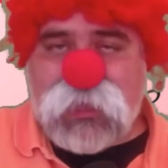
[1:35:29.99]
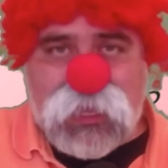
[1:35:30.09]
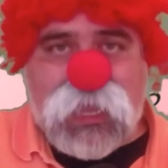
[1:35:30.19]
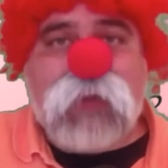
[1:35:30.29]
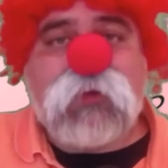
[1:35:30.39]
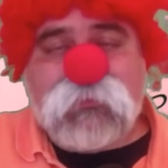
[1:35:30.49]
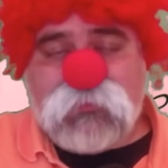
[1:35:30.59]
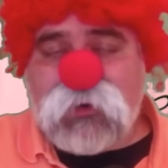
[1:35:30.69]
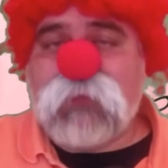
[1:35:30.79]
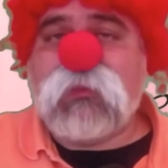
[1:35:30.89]
I would
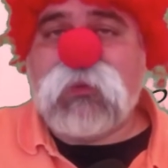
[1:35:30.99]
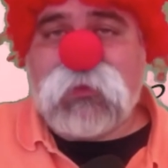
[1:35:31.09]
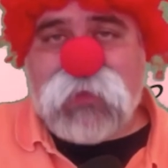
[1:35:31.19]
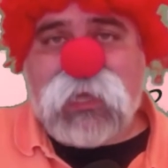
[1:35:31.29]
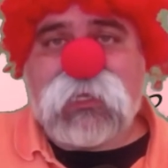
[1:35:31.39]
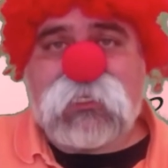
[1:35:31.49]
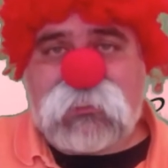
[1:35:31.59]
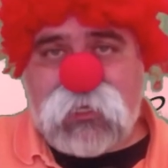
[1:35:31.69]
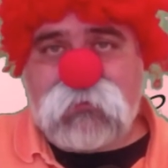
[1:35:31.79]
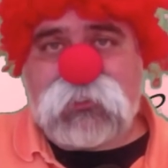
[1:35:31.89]
have probably made the
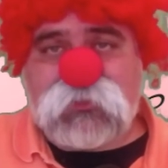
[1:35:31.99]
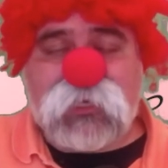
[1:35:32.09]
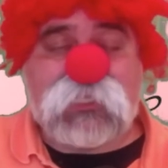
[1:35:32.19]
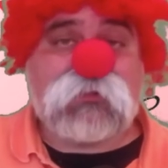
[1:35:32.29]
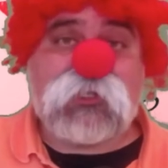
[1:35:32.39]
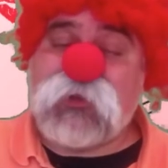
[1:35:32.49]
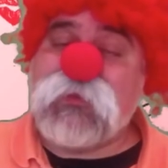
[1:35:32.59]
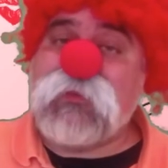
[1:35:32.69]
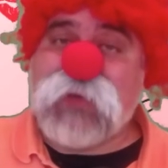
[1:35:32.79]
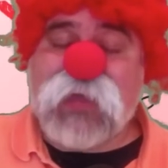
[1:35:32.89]
same choice, which
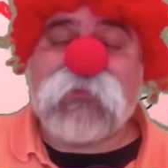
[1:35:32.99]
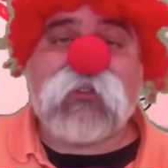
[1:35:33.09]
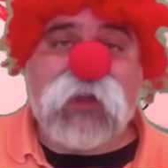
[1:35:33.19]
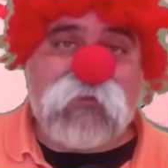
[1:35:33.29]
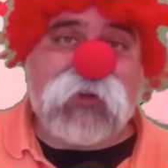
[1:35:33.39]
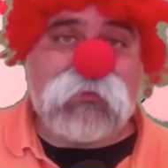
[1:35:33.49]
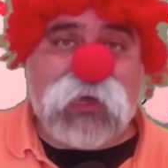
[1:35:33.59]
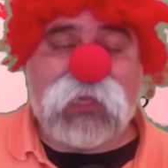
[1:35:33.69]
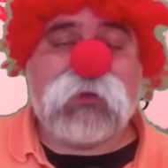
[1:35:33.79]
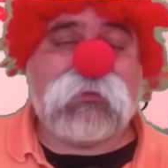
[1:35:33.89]
would have been bad for
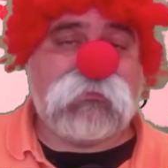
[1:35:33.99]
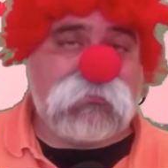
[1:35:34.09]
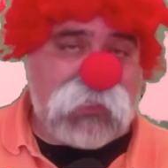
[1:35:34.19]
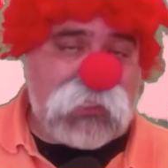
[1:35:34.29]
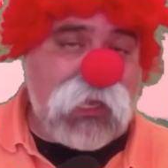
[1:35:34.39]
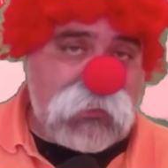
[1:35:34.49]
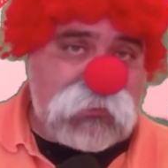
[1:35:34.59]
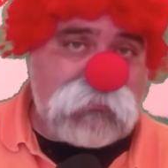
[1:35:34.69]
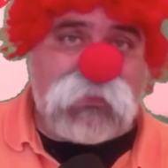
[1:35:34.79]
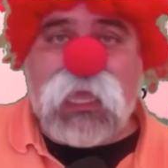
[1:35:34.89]
everybody,
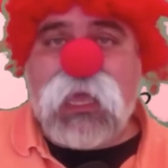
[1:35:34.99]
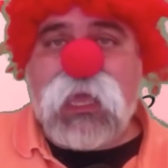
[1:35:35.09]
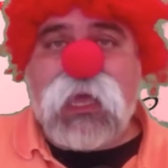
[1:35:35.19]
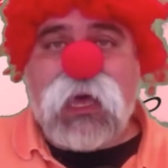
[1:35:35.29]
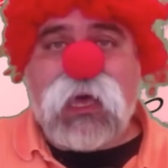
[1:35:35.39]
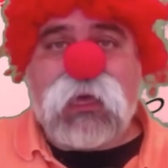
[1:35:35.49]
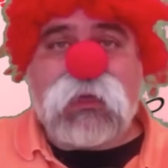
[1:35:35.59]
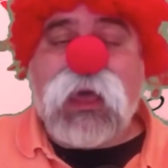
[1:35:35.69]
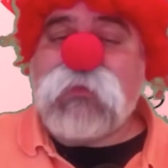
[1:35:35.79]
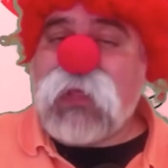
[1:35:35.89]
because
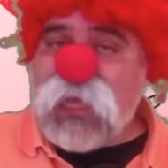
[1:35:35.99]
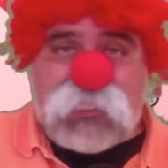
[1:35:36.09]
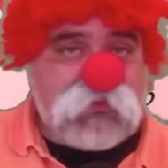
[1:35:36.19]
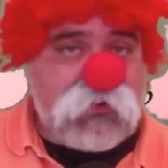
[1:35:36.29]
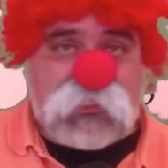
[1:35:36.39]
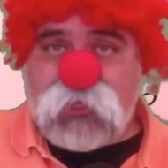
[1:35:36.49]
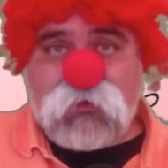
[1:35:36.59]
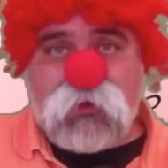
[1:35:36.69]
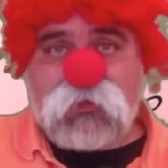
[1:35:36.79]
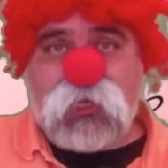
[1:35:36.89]
I'm the last person
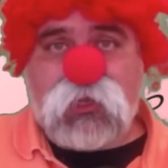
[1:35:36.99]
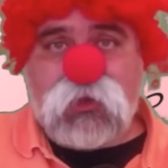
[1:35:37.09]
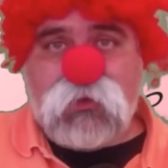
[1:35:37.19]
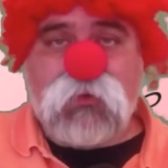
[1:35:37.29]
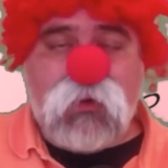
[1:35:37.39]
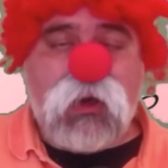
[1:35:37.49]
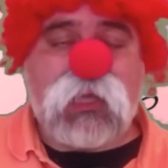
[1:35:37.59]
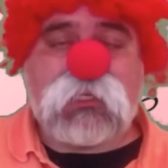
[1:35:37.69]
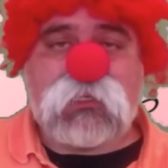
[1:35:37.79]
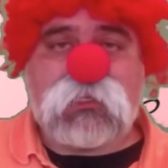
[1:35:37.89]
in the world you
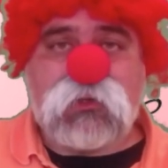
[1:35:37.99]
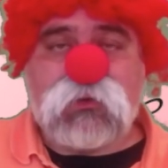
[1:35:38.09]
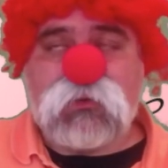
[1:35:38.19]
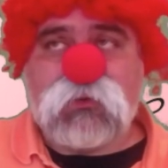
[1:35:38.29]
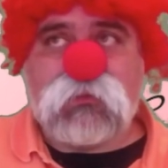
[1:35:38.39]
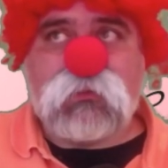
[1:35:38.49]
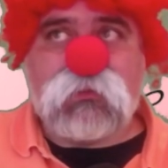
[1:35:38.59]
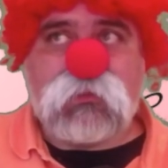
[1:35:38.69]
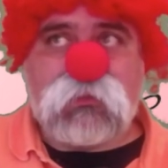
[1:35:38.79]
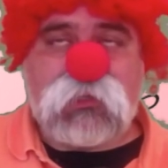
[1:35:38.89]
want to,
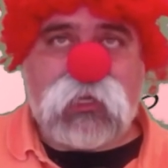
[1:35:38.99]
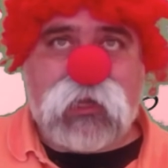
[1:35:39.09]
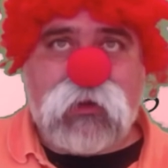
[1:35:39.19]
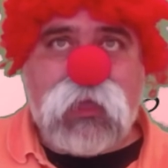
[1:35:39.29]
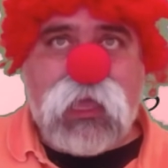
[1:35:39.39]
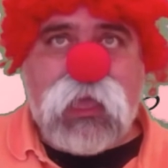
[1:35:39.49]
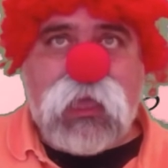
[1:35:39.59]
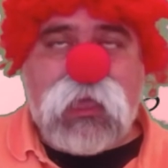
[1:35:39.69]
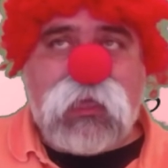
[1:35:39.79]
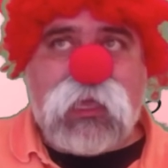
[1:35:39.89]
you know.
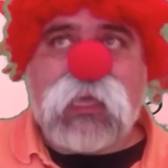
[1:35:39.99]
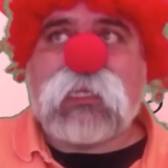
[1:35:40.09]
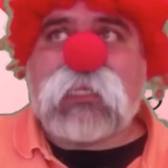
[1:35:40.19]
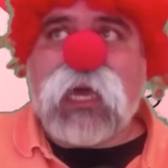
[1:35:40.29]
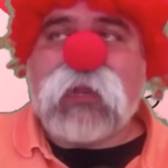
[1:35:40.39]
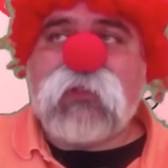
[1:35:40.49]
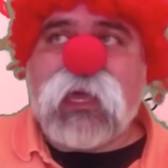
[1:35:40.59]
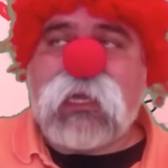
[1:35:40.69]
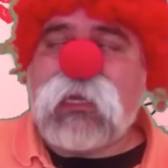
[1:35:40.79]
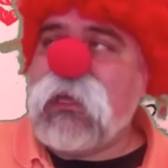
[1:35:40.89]
It's kind of
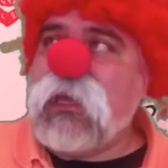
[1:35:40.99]
like